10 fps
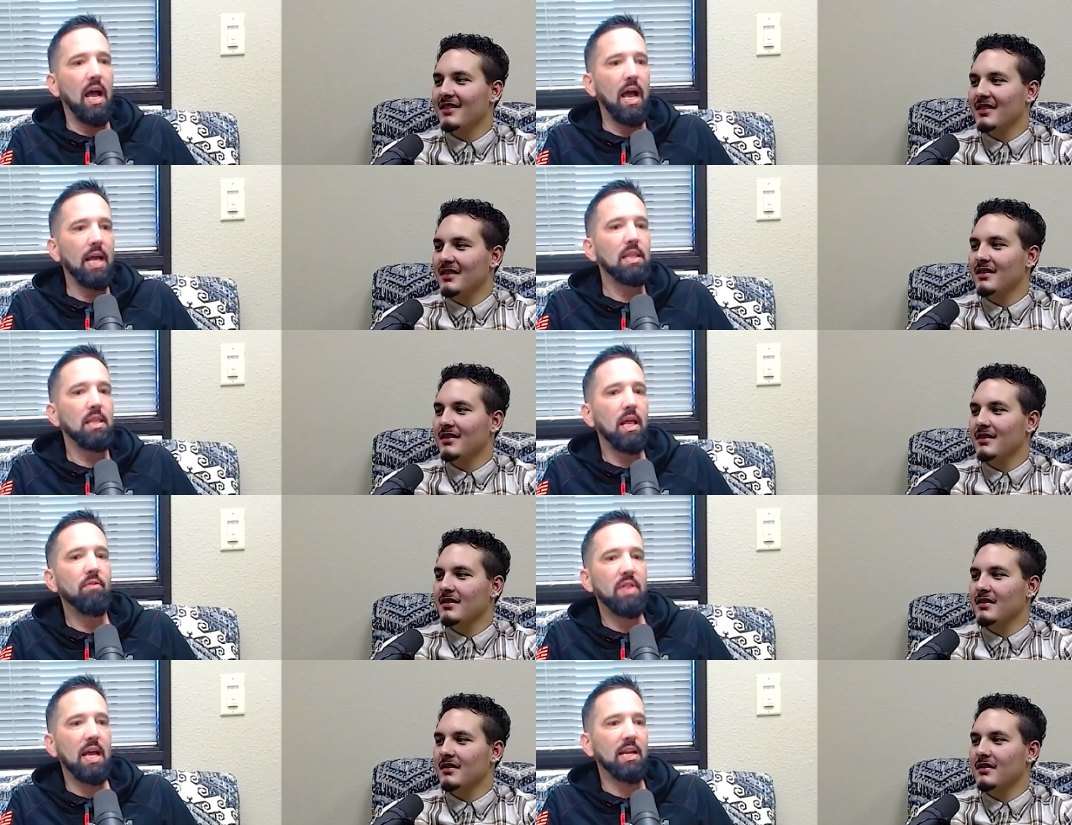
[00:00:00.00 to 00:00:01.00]
Speaker 1: I love
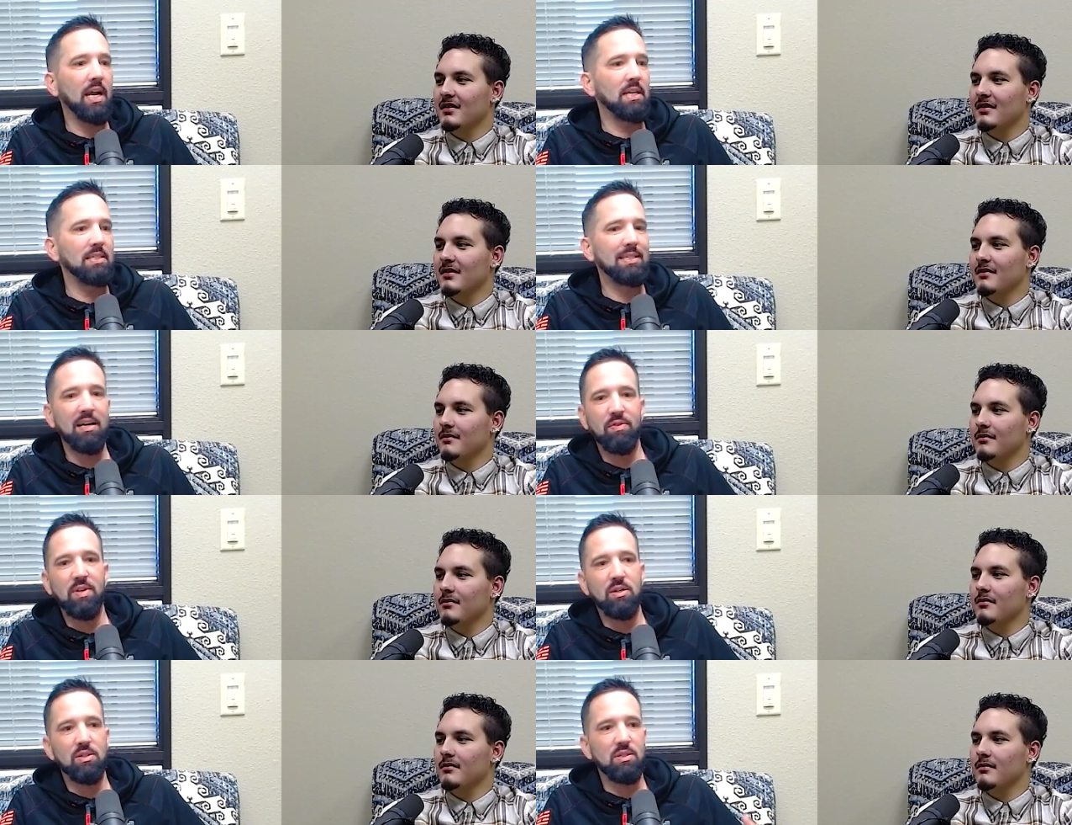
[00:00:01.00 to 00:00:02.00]
that kind of stuff.
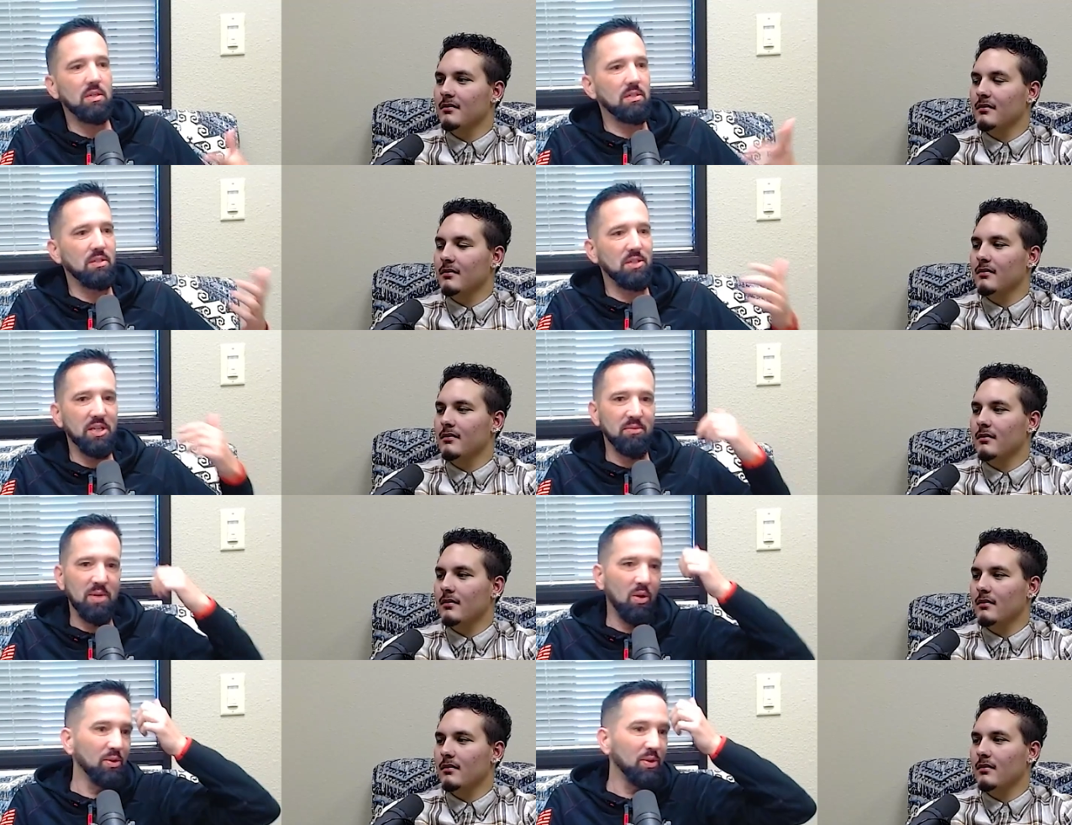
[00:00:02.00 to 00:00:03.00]
There's there's a gentleman,
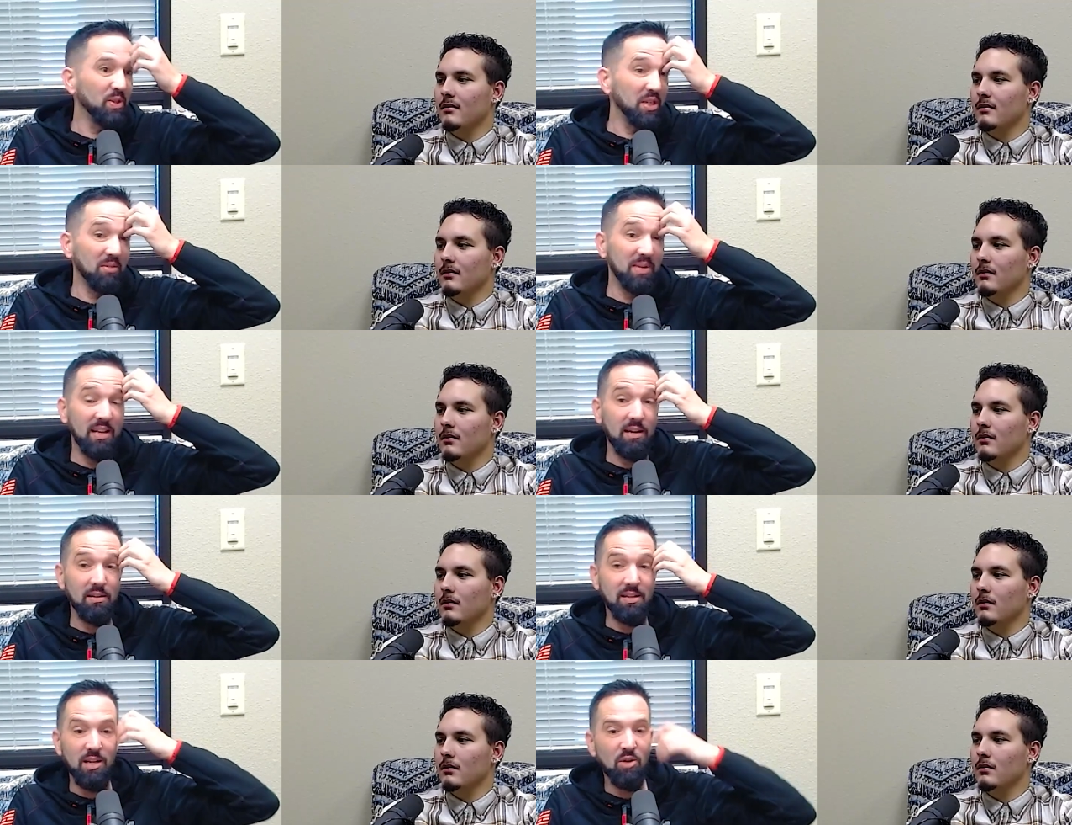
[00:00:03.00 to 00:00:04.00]
older gentleman there
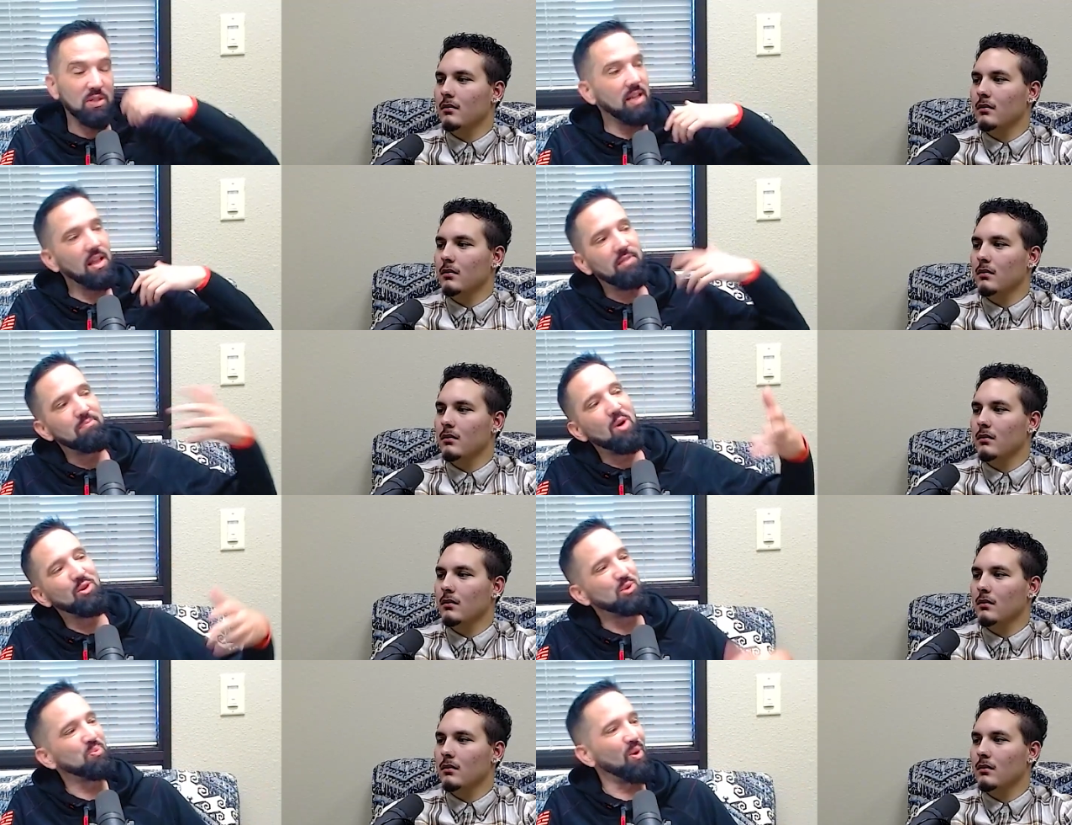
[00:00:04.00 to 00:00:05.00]
that knows I love
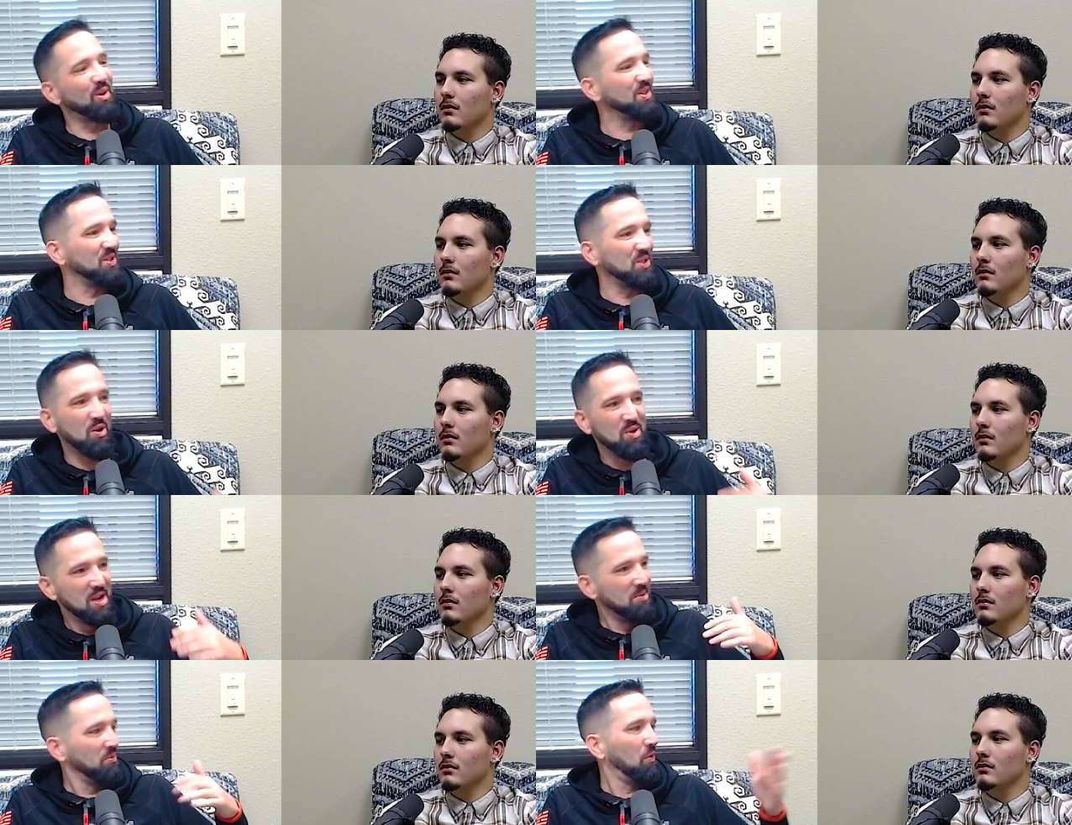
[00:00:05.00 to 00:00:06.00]
motorsports, and so
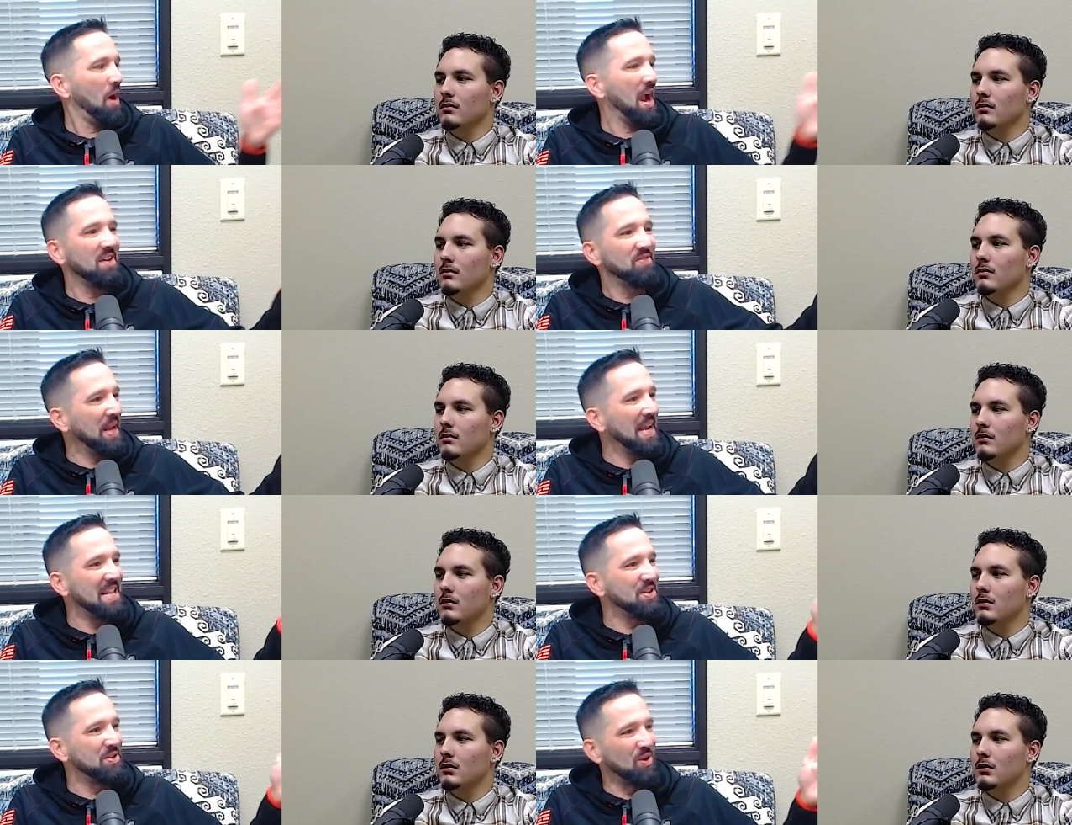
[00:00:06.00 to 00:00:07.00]
before I even get
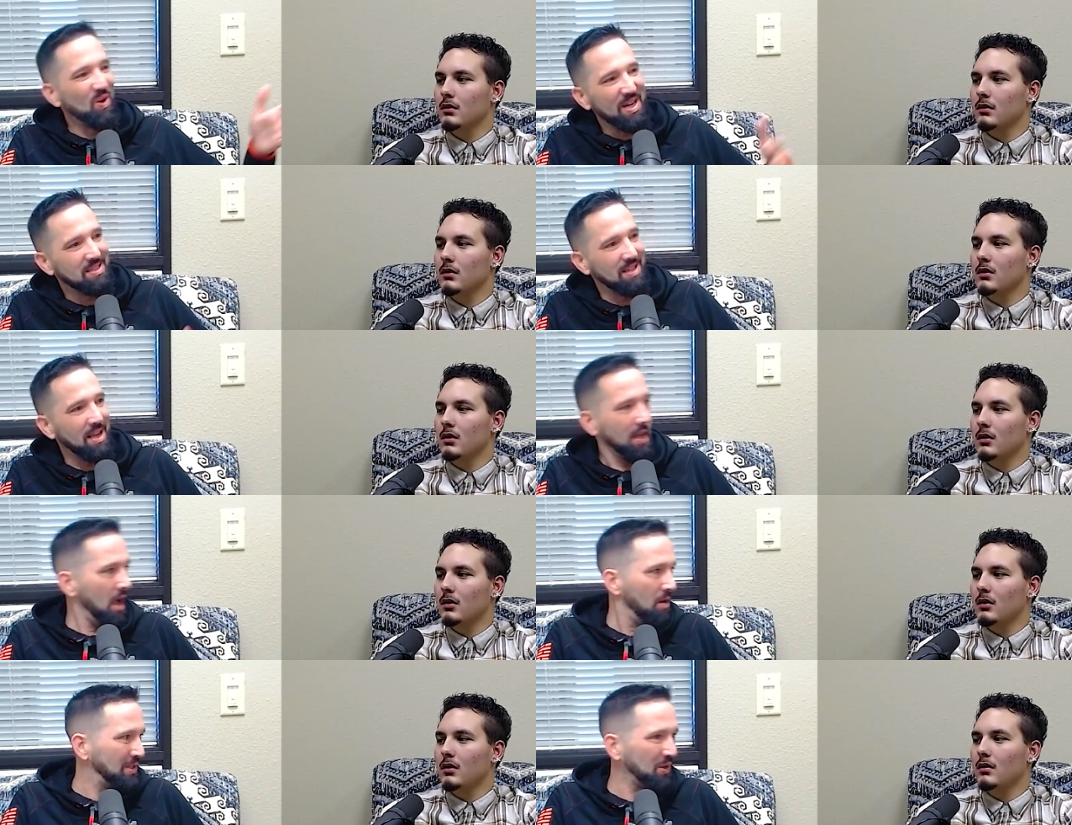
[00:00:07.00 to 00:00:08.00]
in the door, he's like,
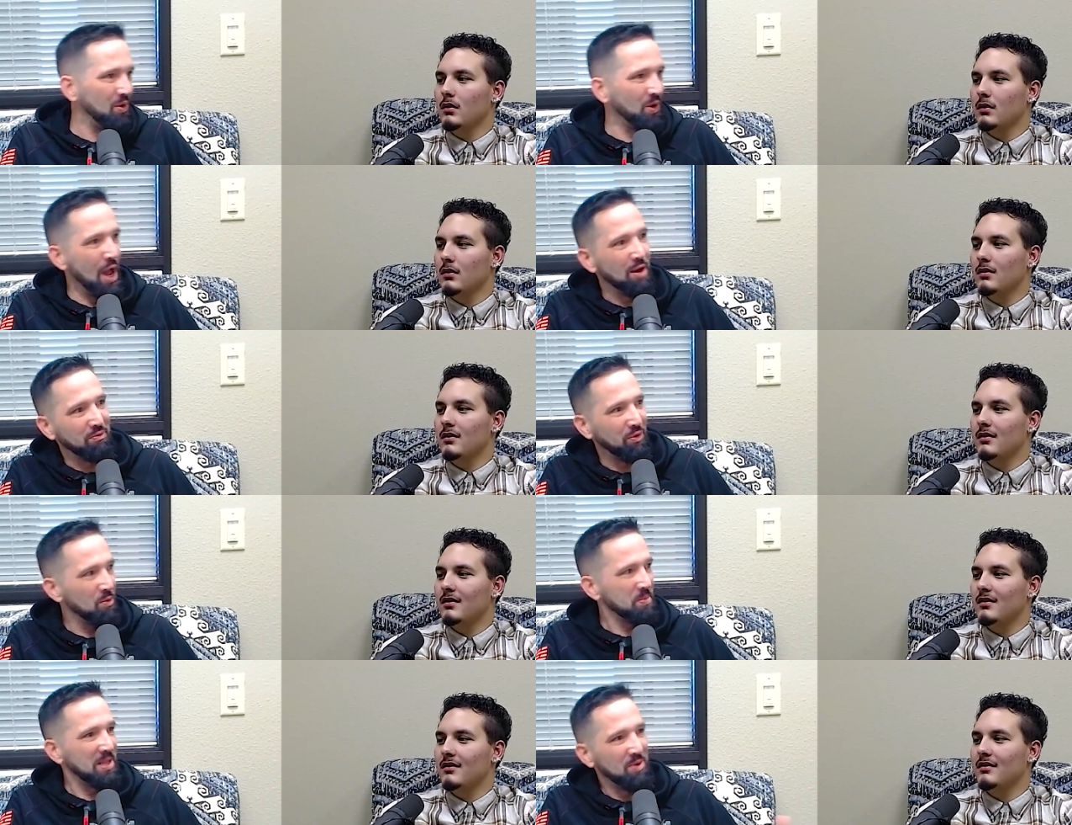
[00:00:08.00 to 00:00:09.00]
"Oh, what's going on in
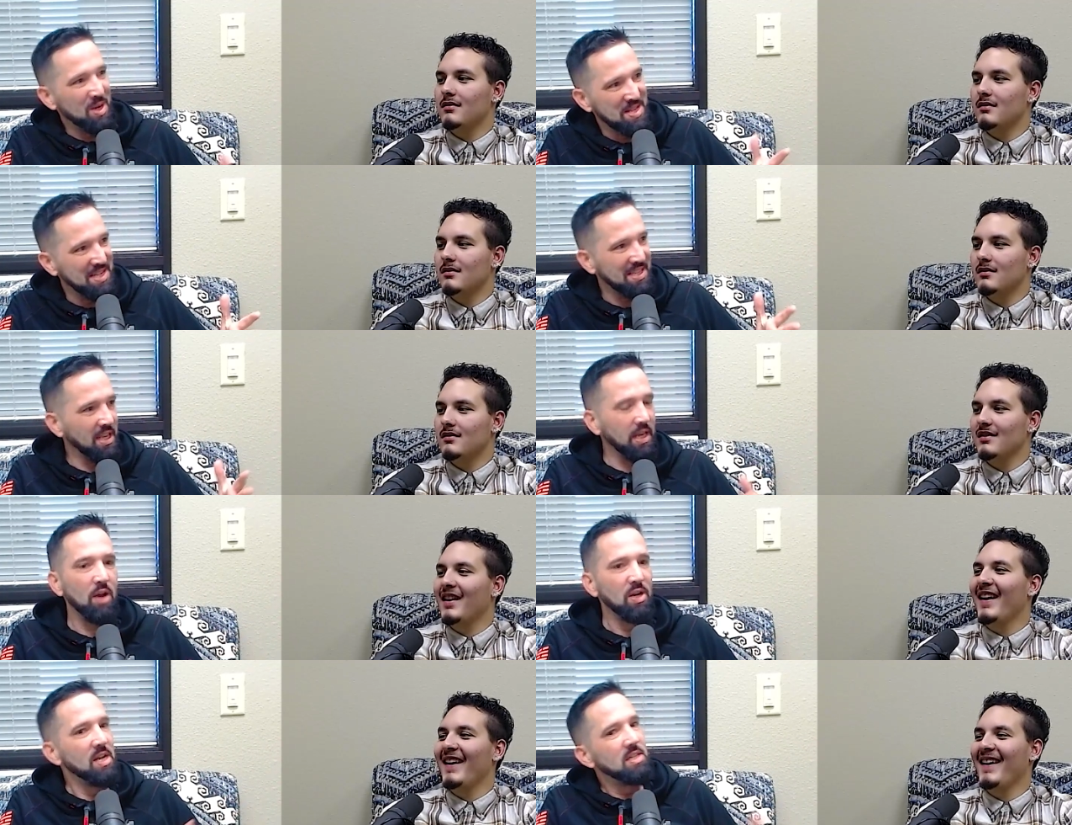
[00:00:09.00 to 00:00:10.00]
Formula One?" You know.